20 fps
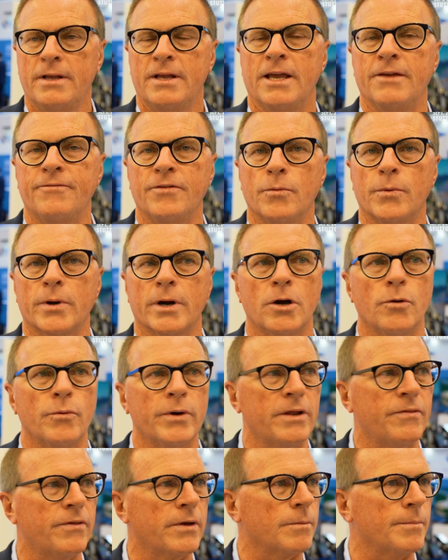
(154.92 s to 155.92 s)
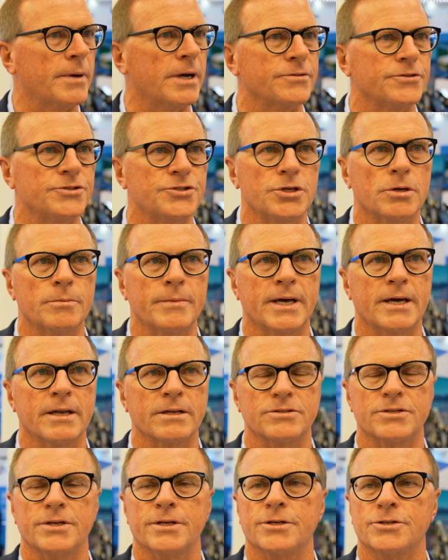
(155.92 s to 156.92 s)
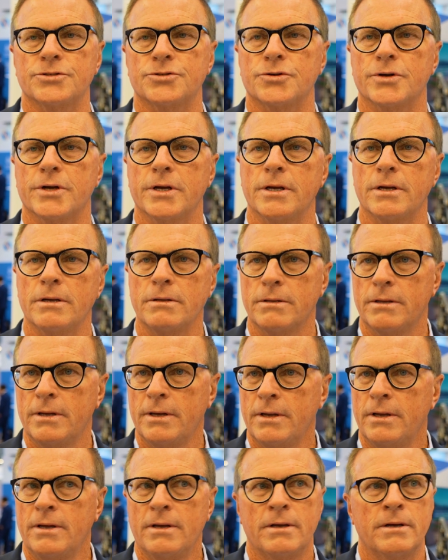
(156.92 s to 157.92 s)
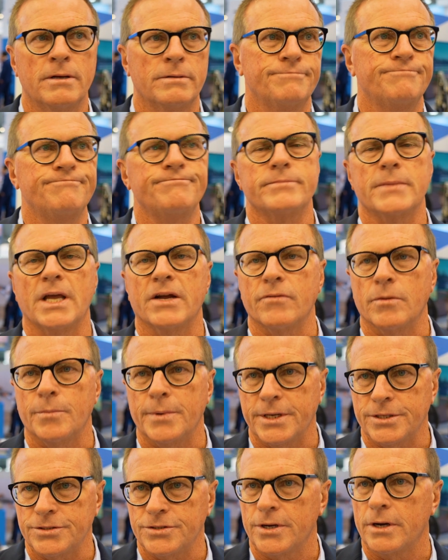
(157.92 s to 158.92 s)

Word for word: If you want to know anything about the geomatics industry, everybody's